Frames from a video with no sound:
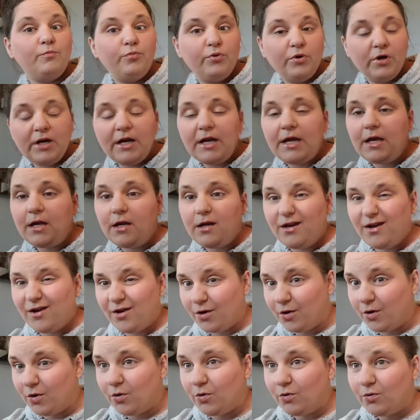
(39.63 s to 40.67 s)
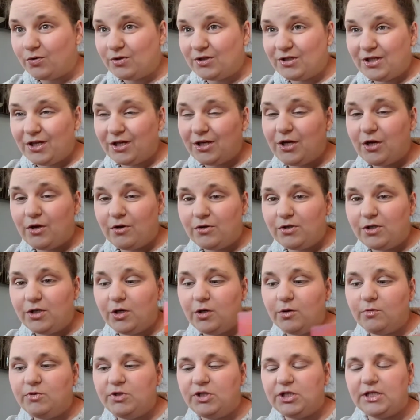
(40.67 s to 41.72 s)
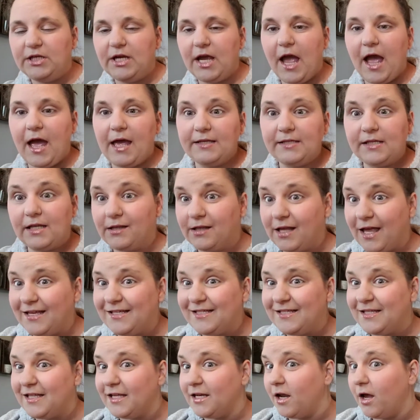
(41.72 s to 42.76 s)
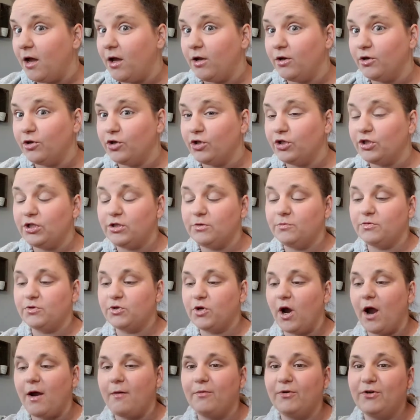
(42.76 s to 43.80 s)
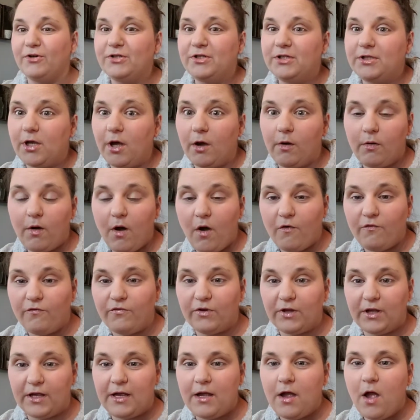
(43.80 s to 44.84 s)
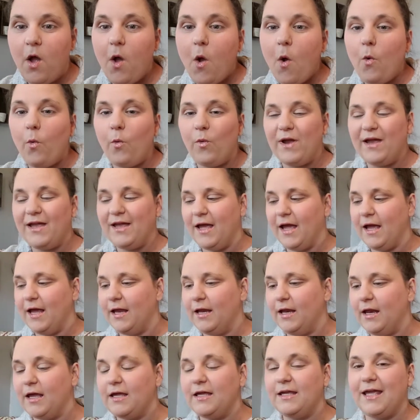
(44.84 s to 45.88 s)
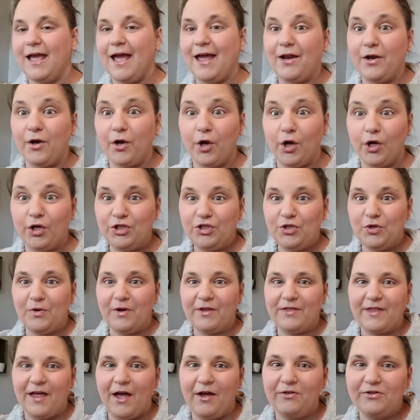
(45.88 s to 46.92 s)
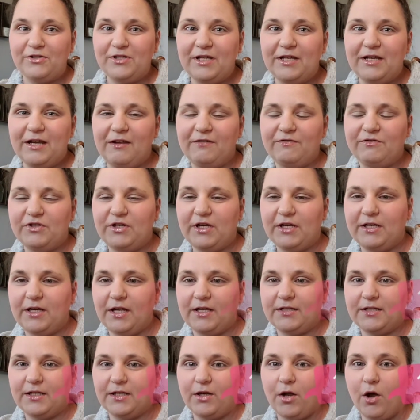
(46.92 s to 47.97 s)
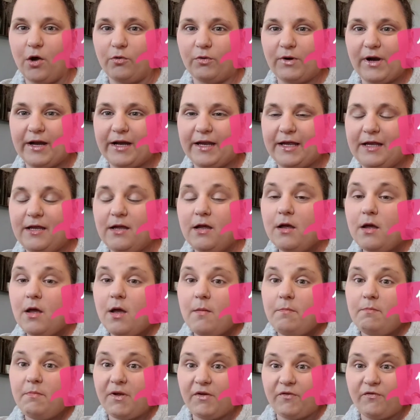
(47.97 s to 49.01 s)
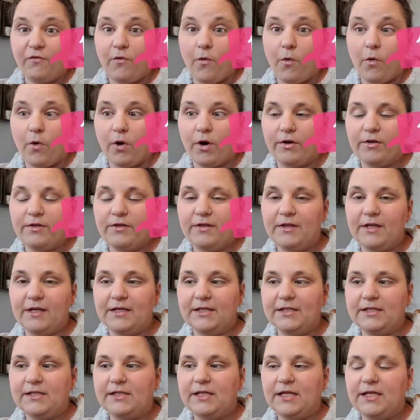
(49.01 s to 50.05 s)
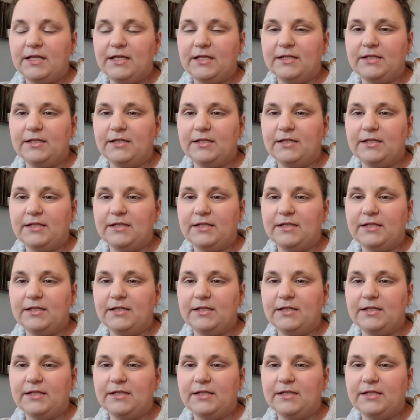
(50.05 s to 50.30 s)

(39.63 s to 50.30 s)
pretty new to YouTube. She has less than 100 subscribers, so hopefully we can get her to 1,000 if she doesn't already before this